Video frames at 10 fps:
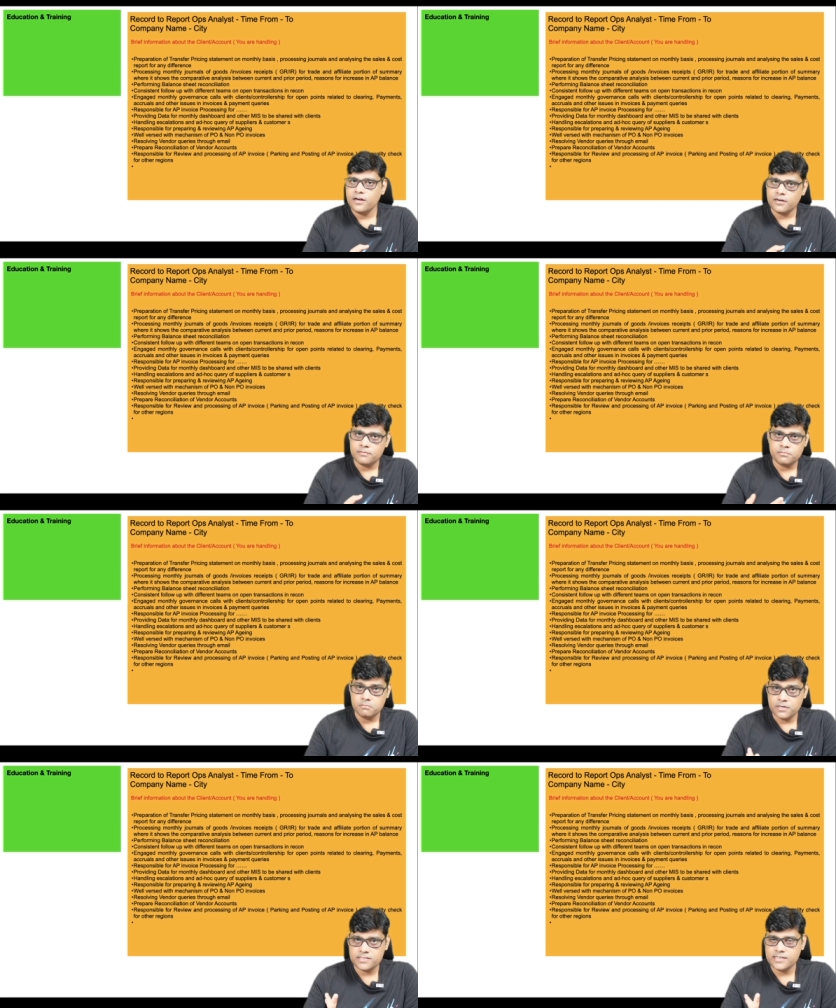uh,
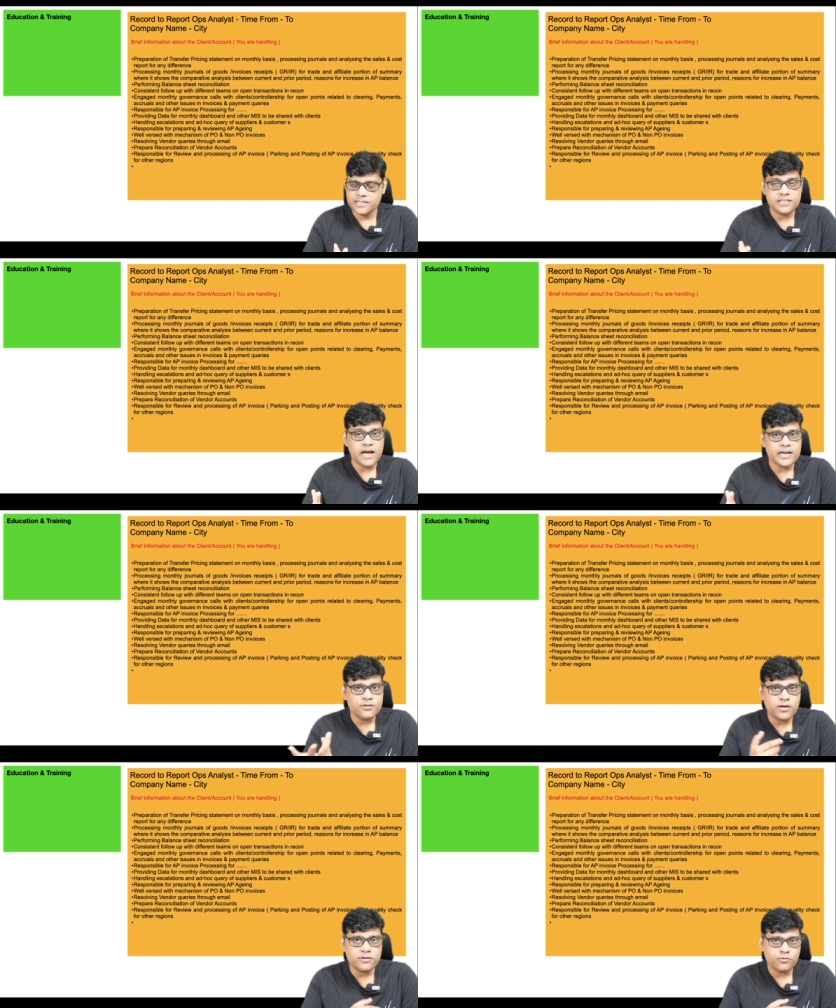percentage that
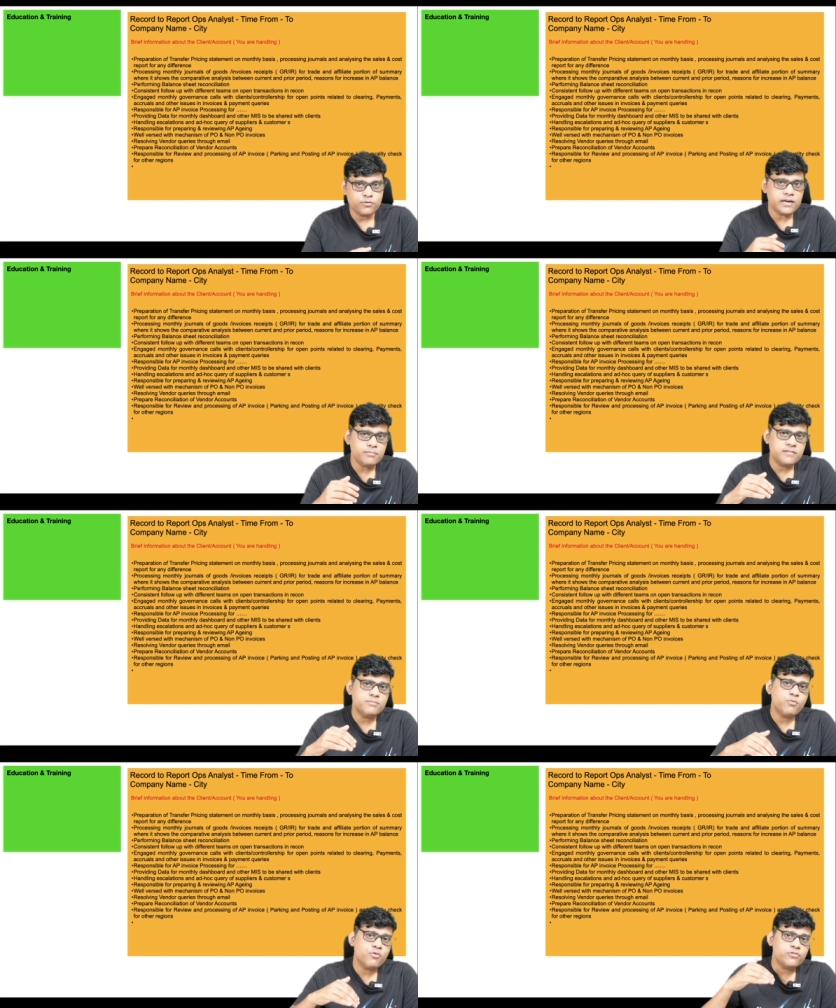you can show that means
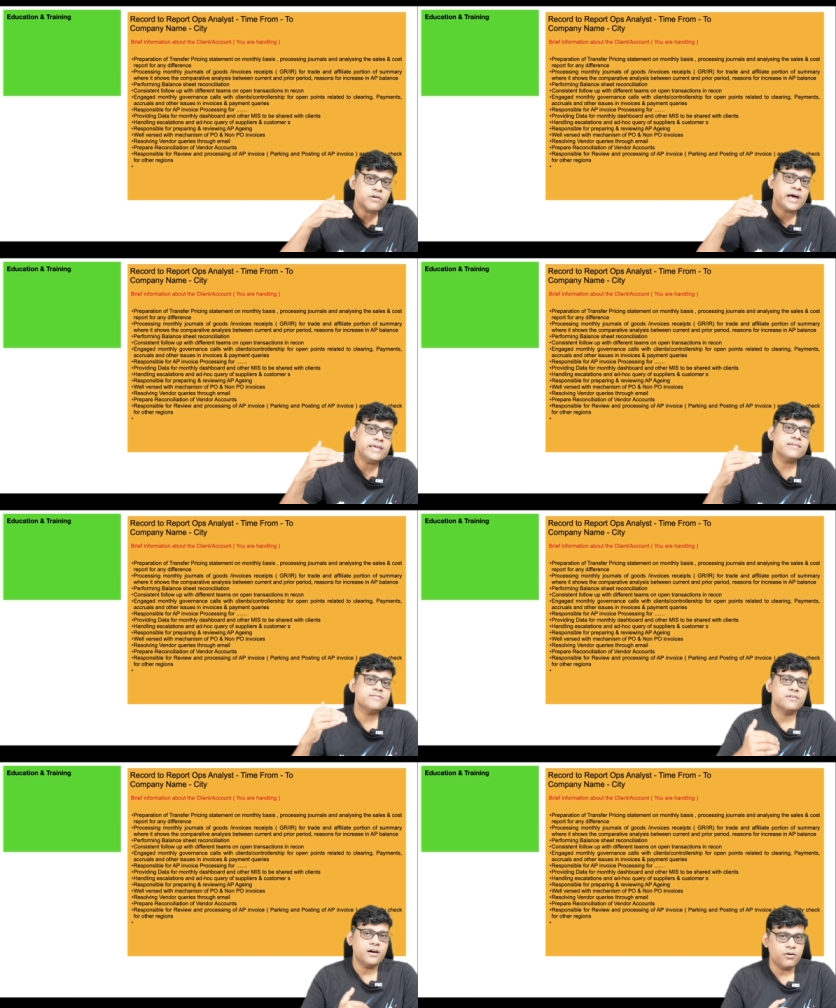the most
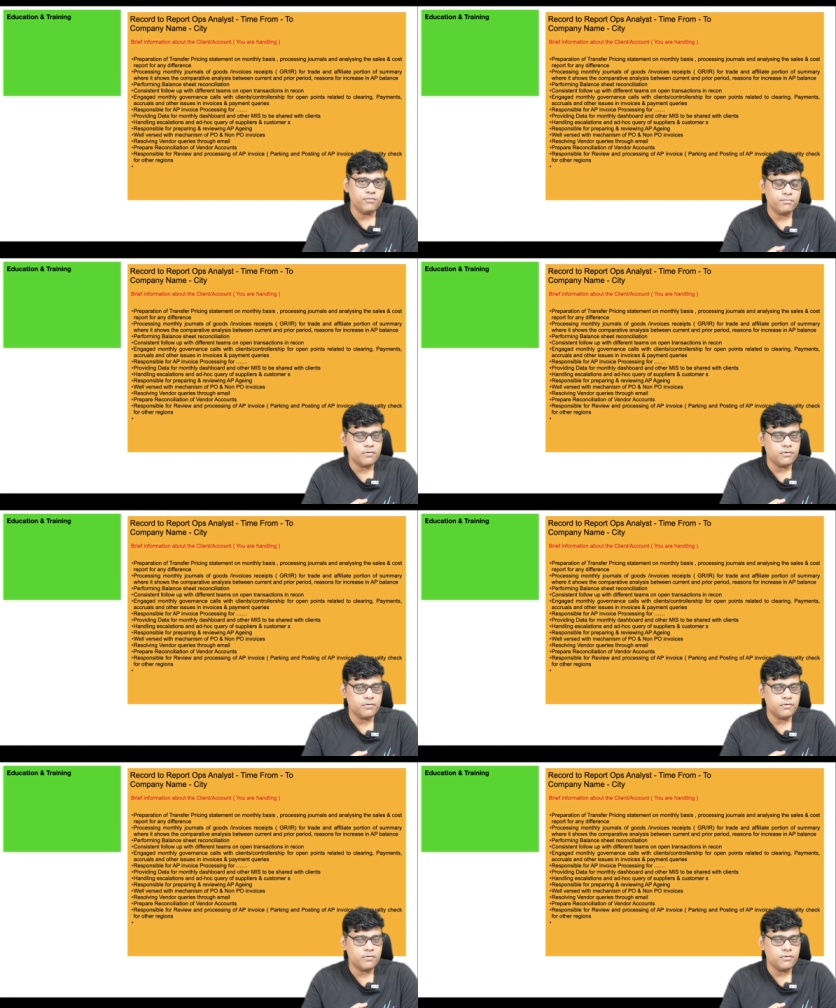highest uh,